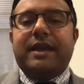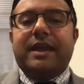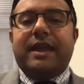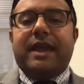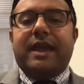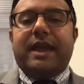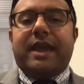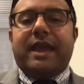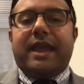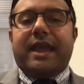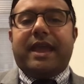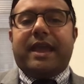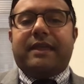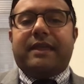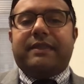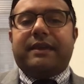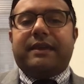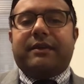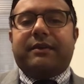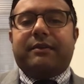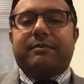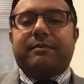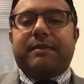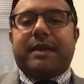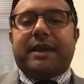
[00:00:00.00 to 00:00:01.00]
and that would
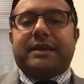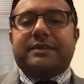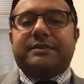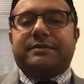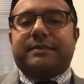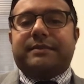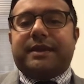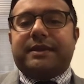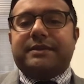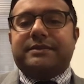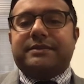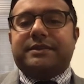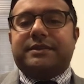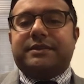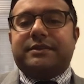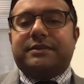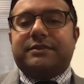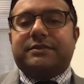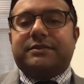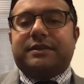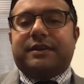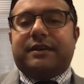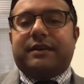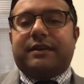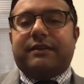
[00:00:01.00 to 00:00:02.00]
maximize the use
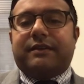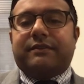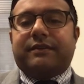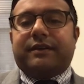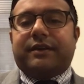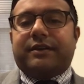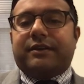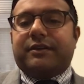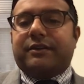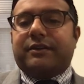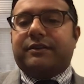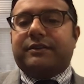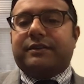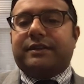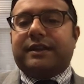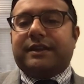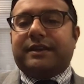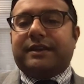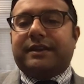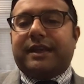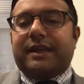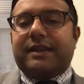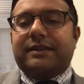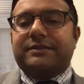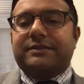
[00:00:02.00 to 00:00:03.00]
of our current
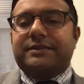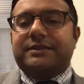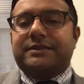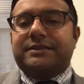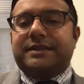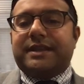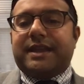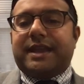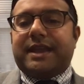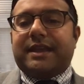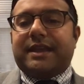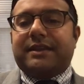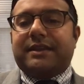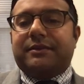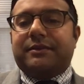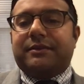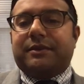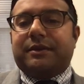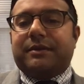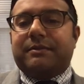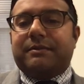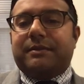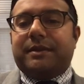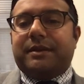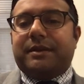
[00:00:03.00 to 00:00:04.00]
technology stack in order
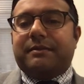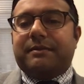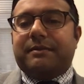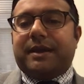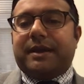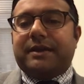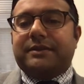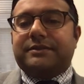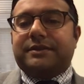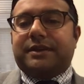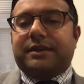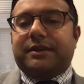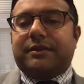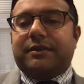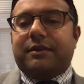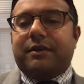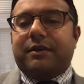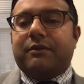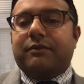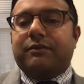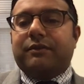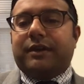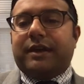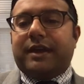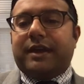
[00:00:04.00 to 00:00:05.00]
to minimize our
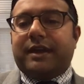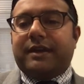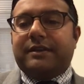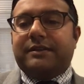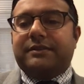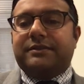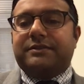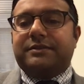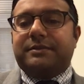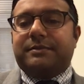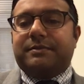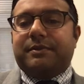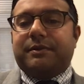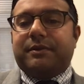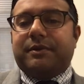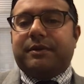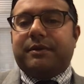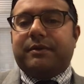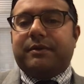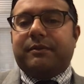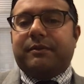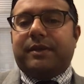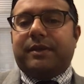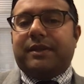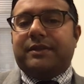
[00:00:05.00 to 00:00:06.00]
overhead and support
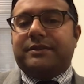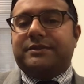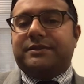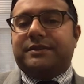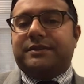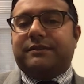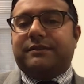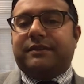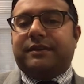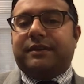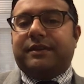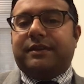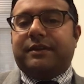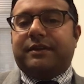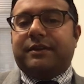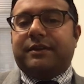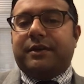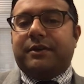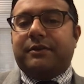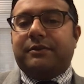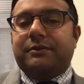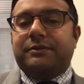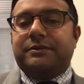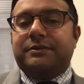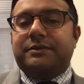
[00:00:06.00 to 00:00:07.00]
while achieving our
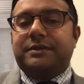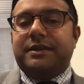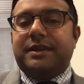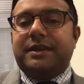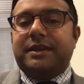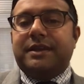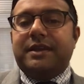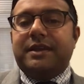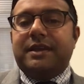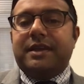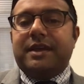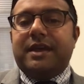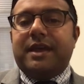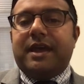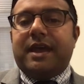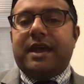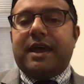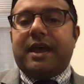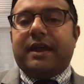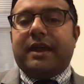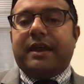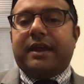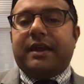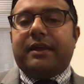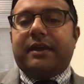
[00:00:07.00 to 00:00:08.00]
goals.
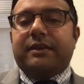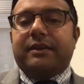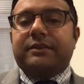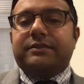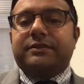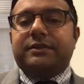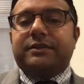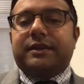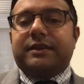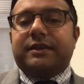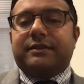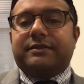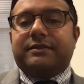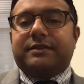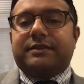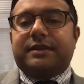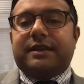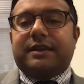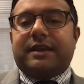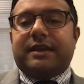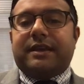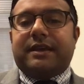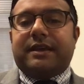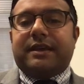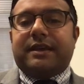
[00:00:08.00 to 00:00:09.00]
It also gives
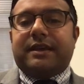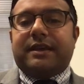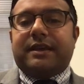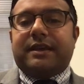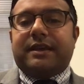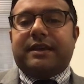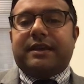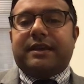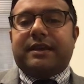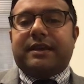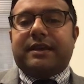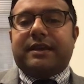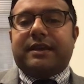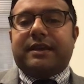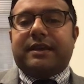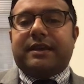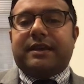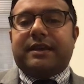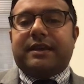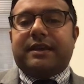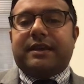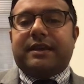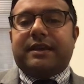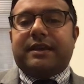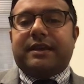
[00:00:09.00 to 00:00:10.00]
an opportunity
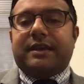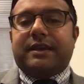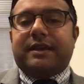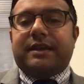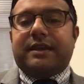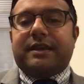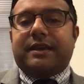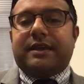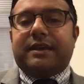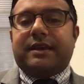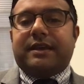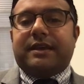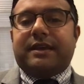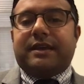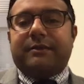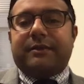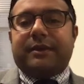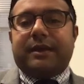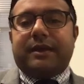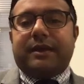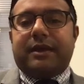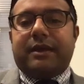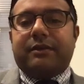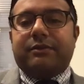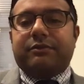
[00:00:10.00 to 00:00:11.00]
to evaluate all three
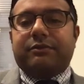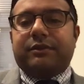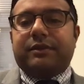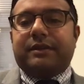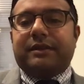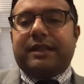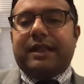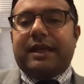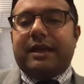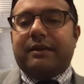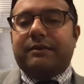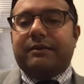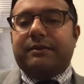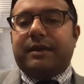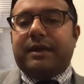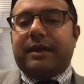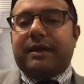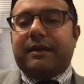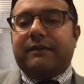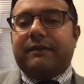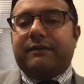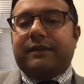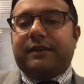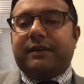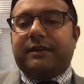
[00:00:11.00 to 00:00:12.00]
cloud
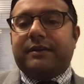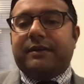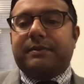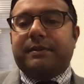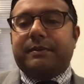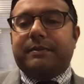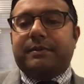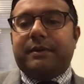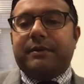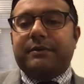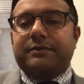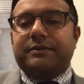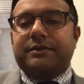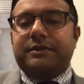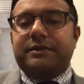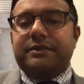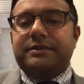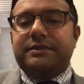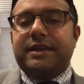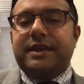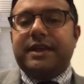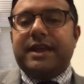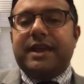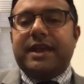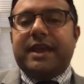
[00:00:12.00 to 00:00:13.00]
vendor proposals
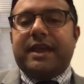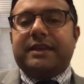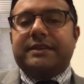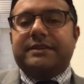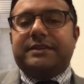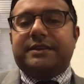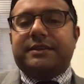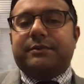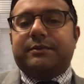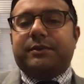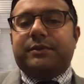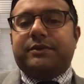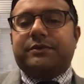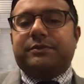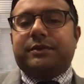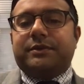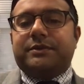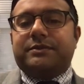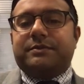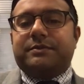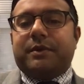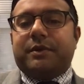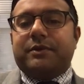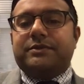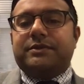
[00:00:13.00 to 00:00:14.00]
and see which was
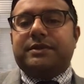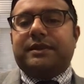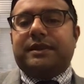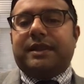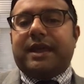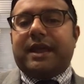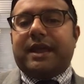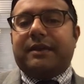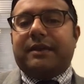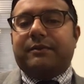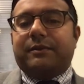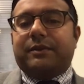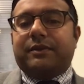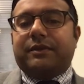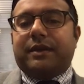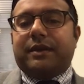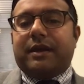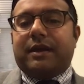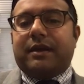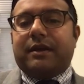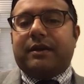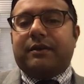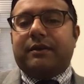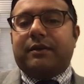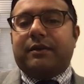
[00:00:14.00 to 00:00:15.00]
most in line with our
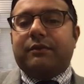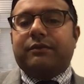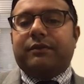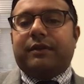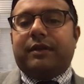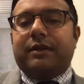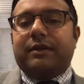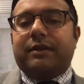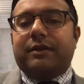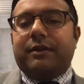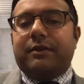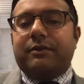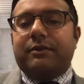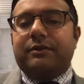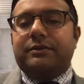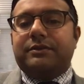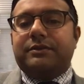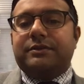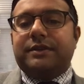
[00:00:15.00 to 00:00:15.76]
overall goals